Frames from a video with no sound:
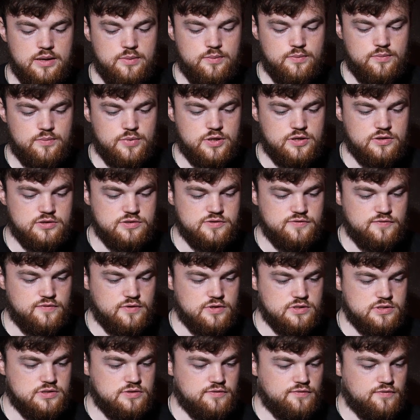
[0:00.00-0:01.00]
Because
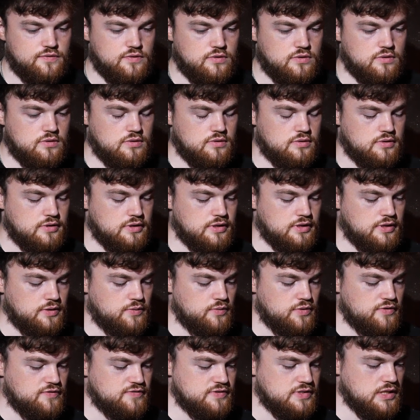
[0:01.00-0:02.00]
first of all,
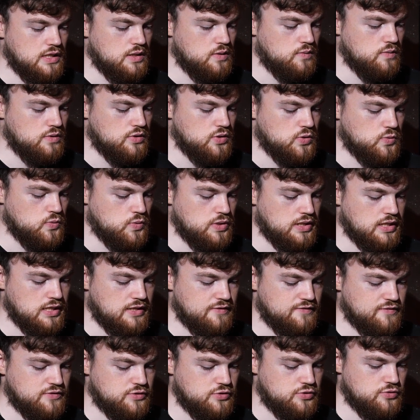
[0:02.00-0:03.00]
with Tailwind, we
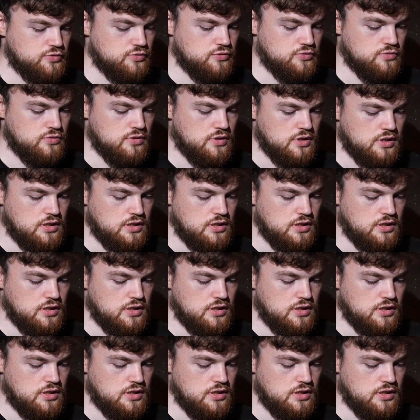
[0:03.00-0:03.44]
have to